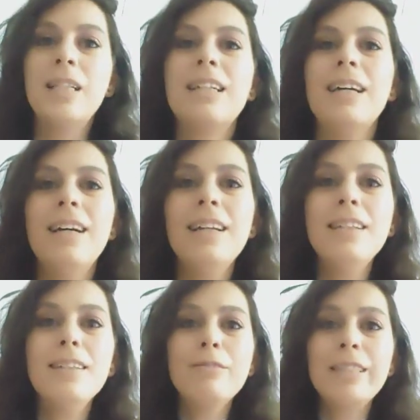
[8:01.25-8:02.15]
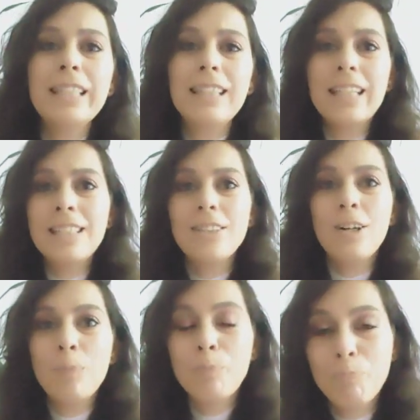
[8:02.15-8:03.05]
We kind of neglect
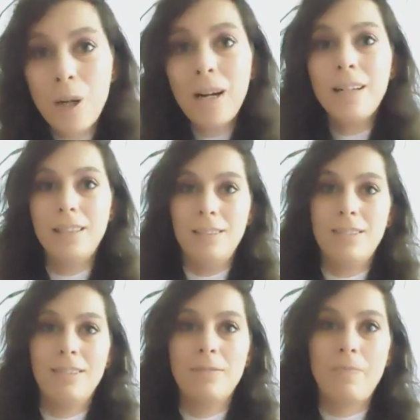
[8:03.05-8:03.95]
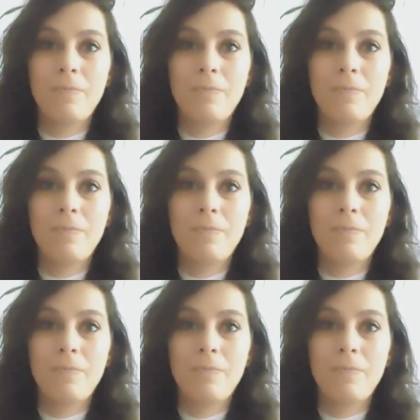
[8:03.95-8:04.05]
our bodies,